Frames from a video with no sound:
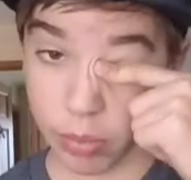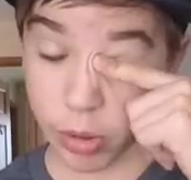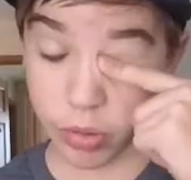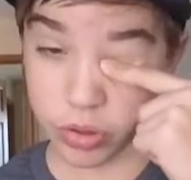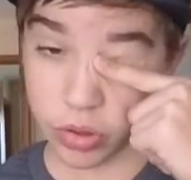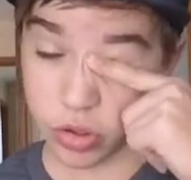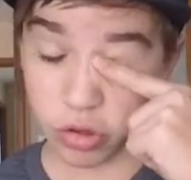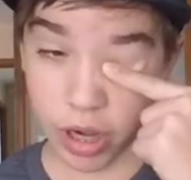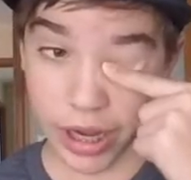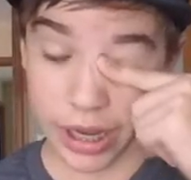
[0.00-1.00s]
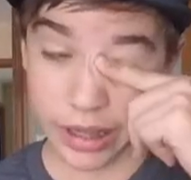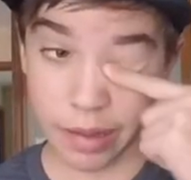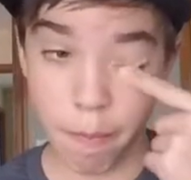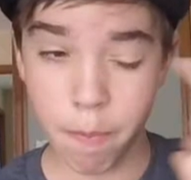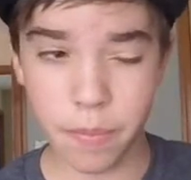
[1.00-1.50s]
going to try
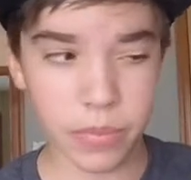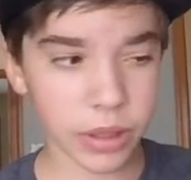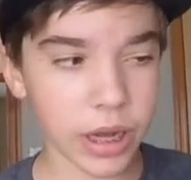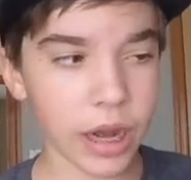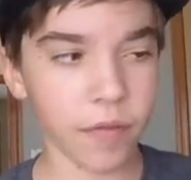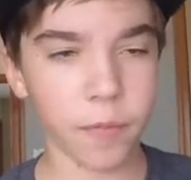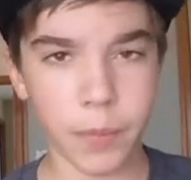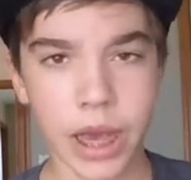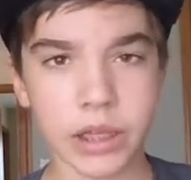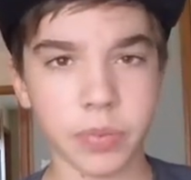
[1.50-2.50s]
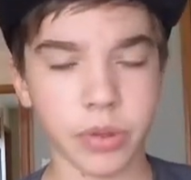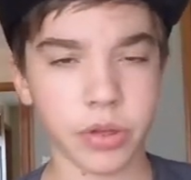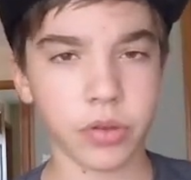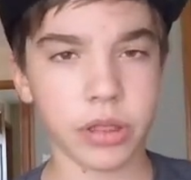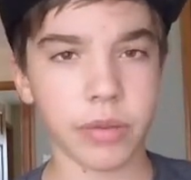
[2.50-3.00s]
and kind of mass
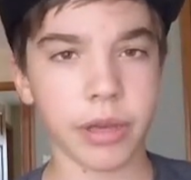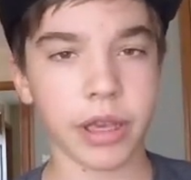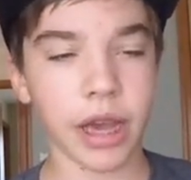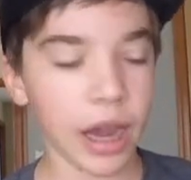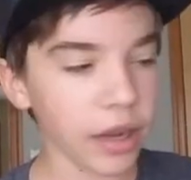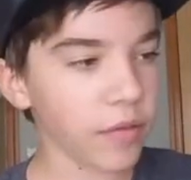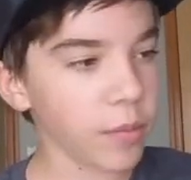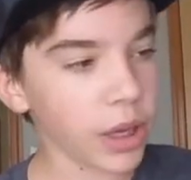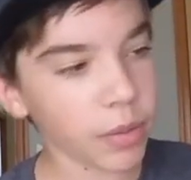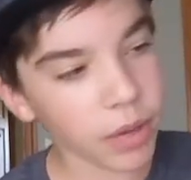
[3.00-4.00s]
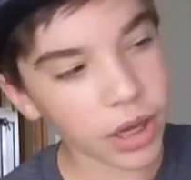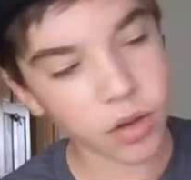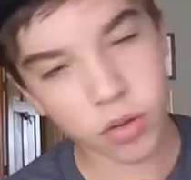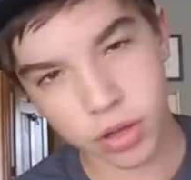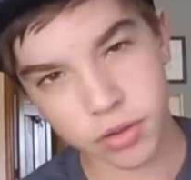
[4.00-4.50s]
produce them and kind of make my
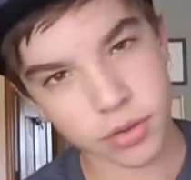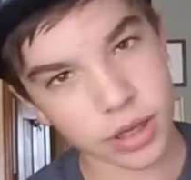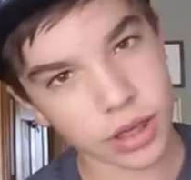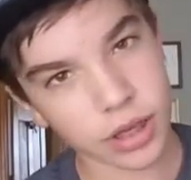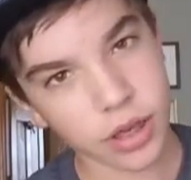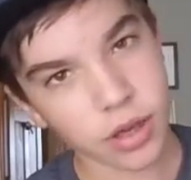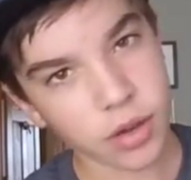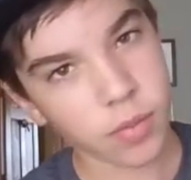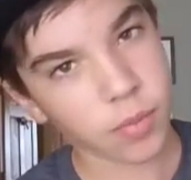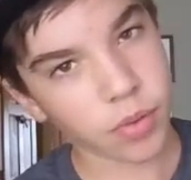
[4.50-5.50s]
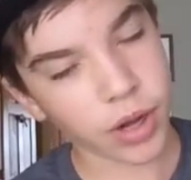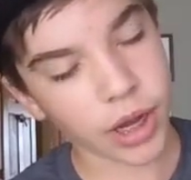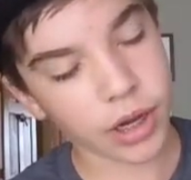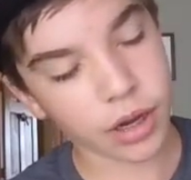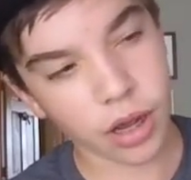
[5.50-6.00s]
own clothing
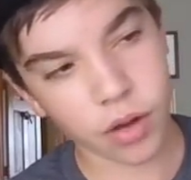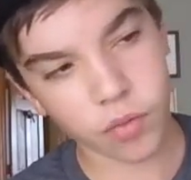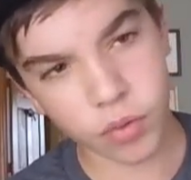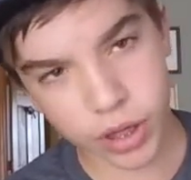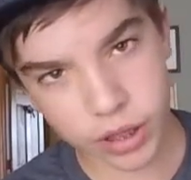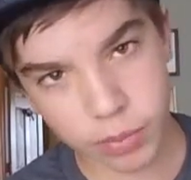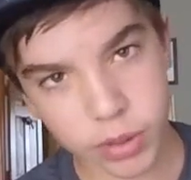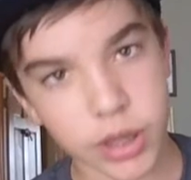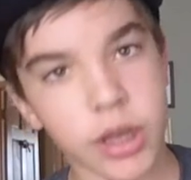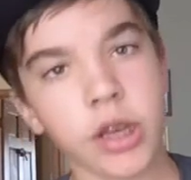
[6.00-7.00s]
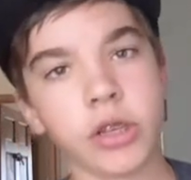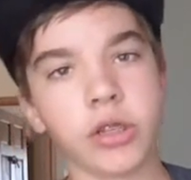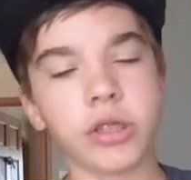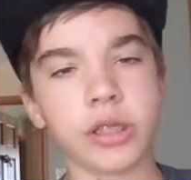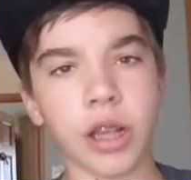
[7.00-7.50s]
brand. Not really, but
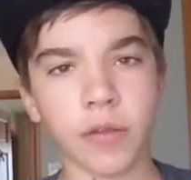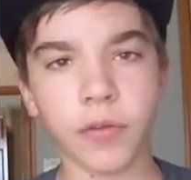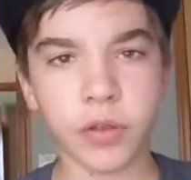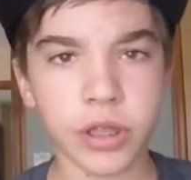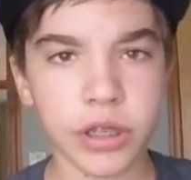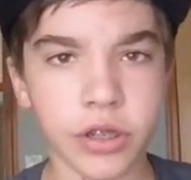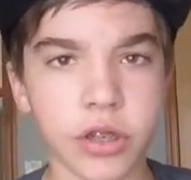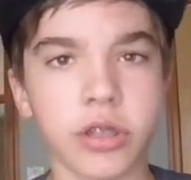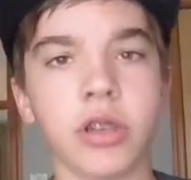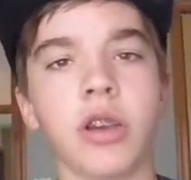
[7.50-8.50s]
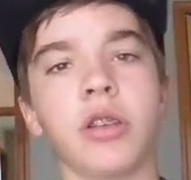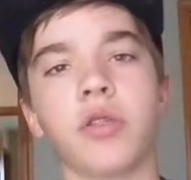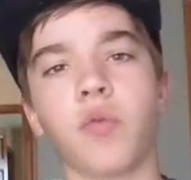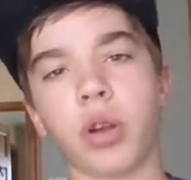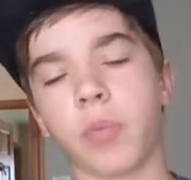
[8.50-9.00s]
just sell a few t-shirts
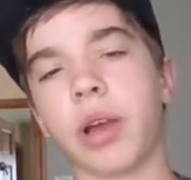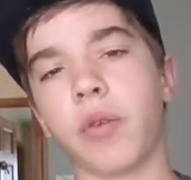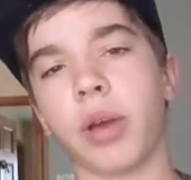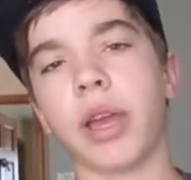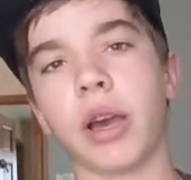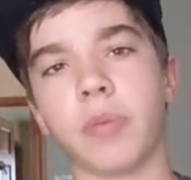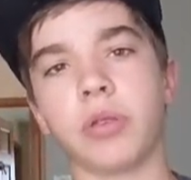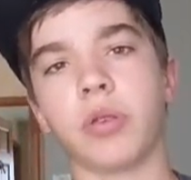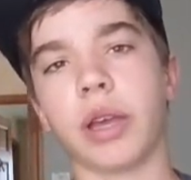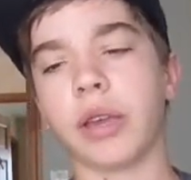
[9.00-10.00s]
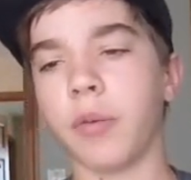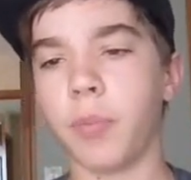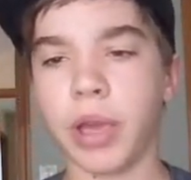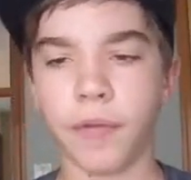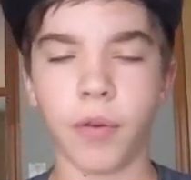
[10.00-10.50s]
to work my way up so I can
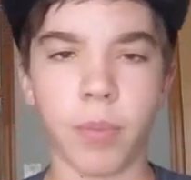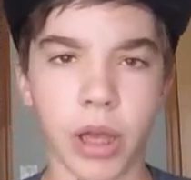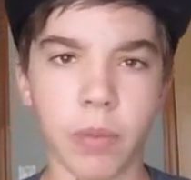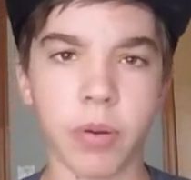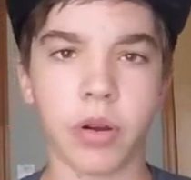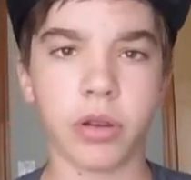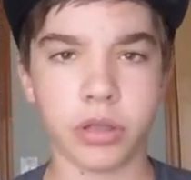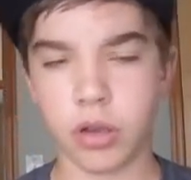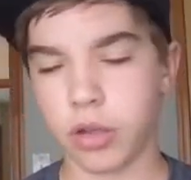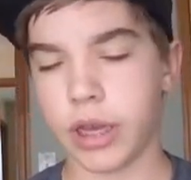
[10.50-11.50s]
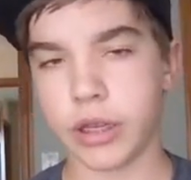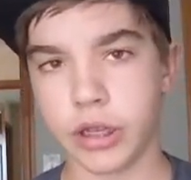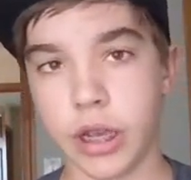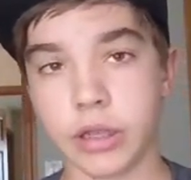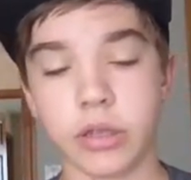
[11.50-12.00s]
pay for bike parts, all that
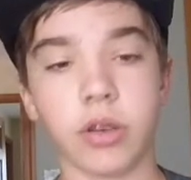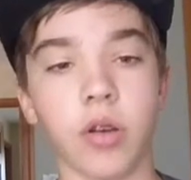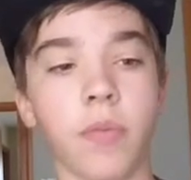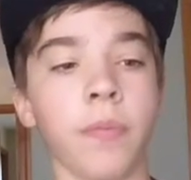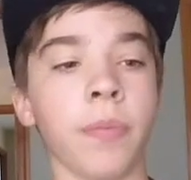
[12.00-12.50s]
jazz. So,